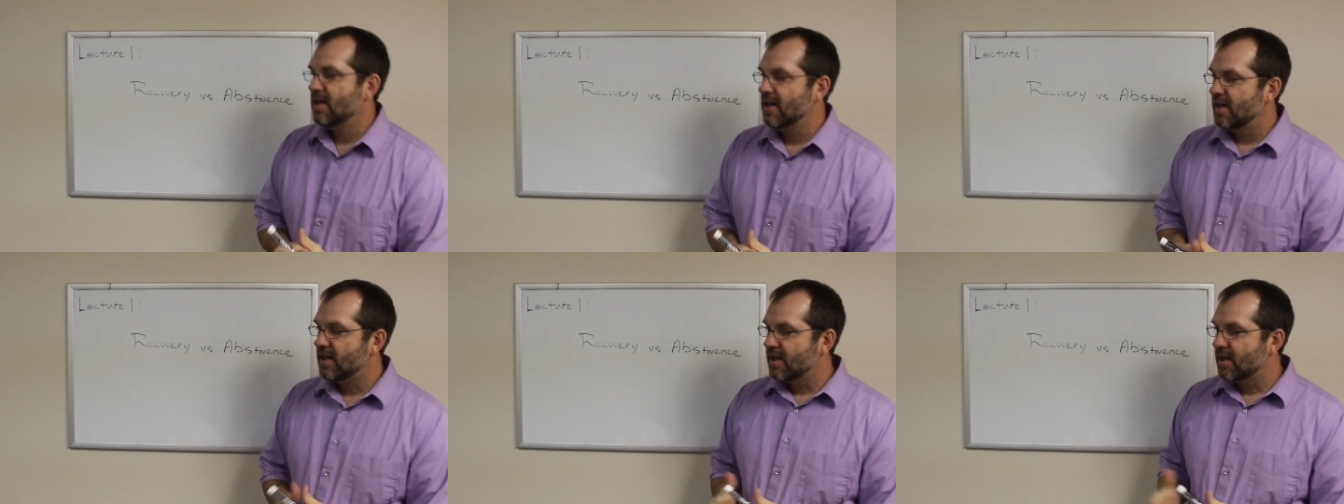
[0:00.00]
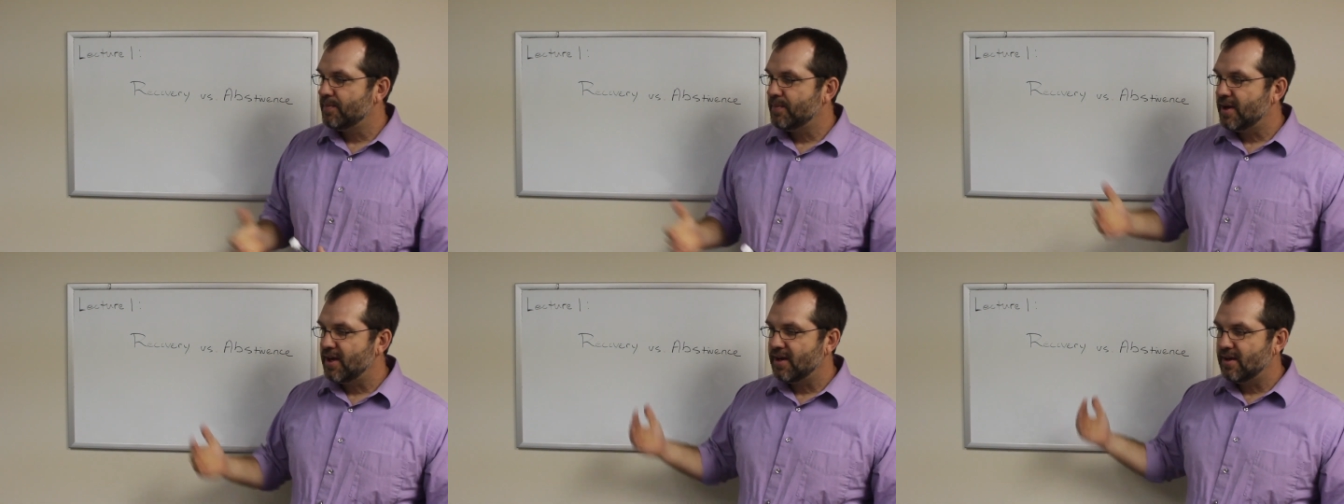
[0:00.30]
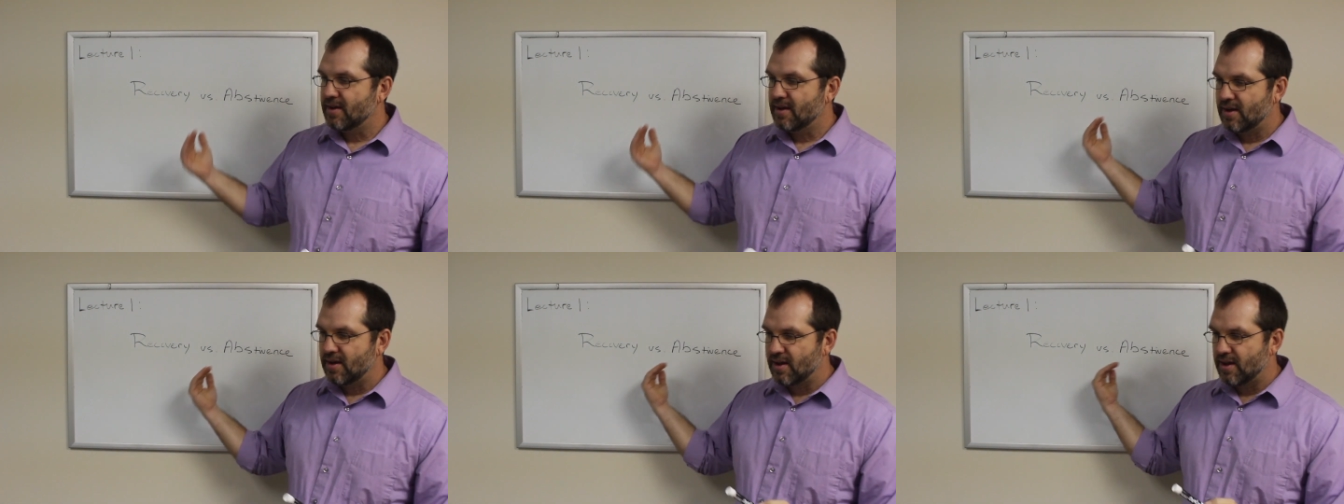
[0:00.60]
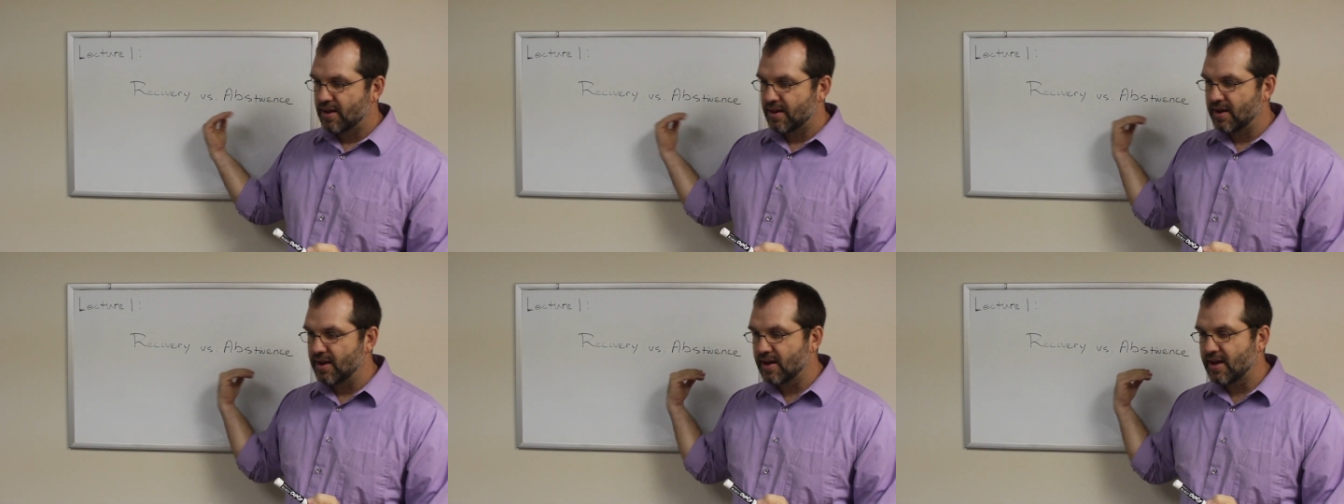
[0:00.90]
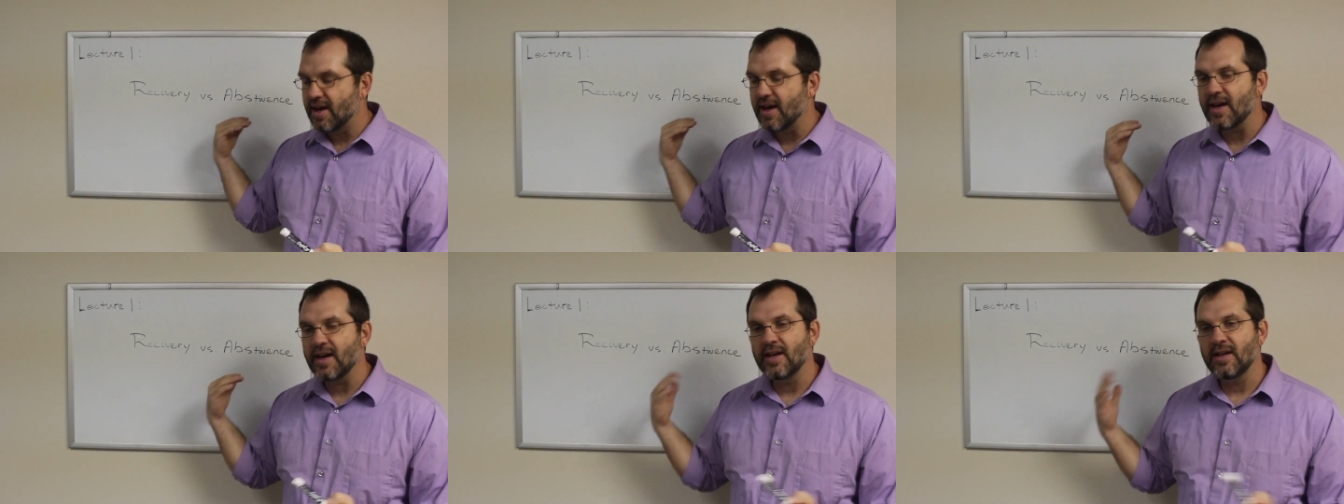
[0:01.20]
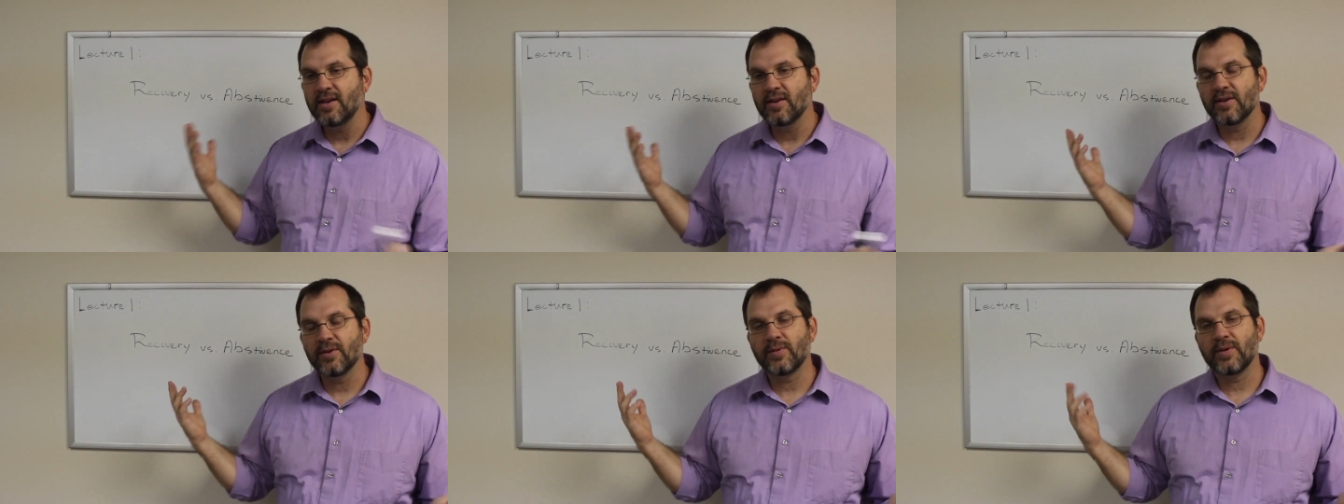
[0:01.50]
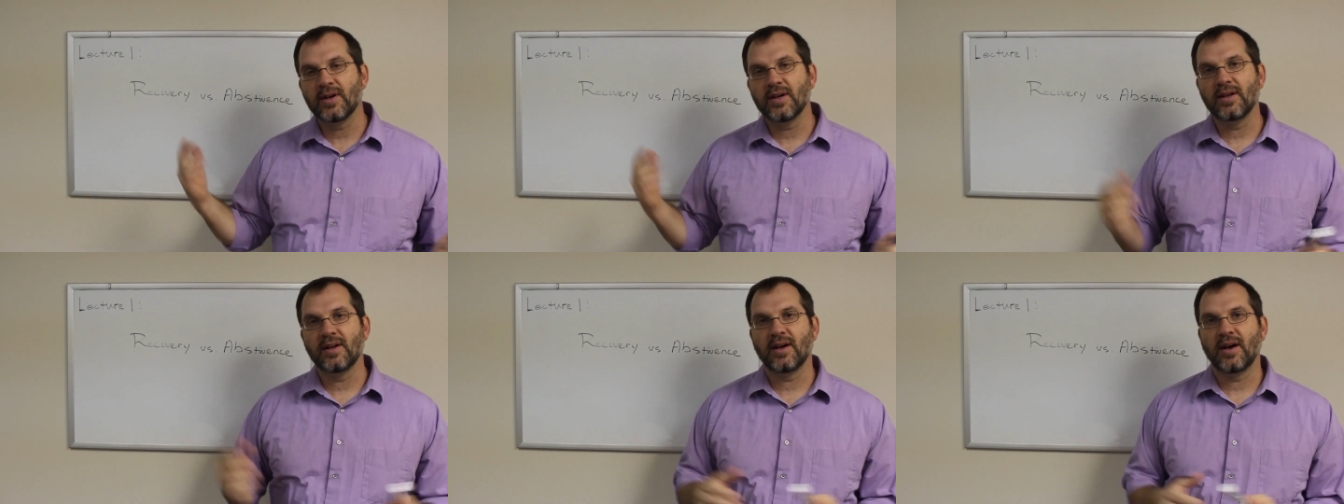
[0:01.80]
And they may think, hey, you know
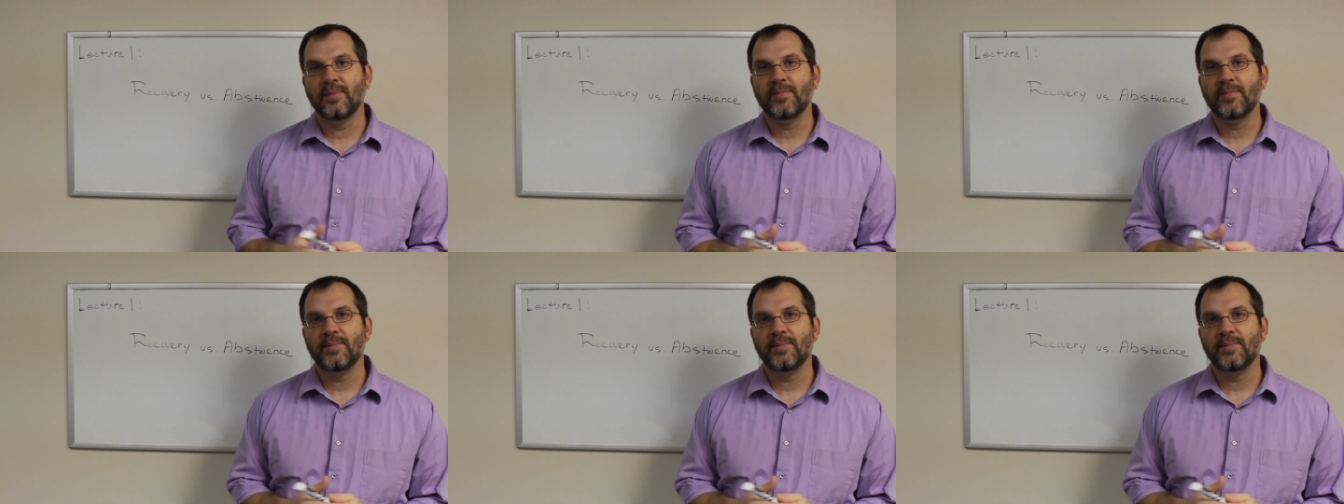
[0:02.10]
what,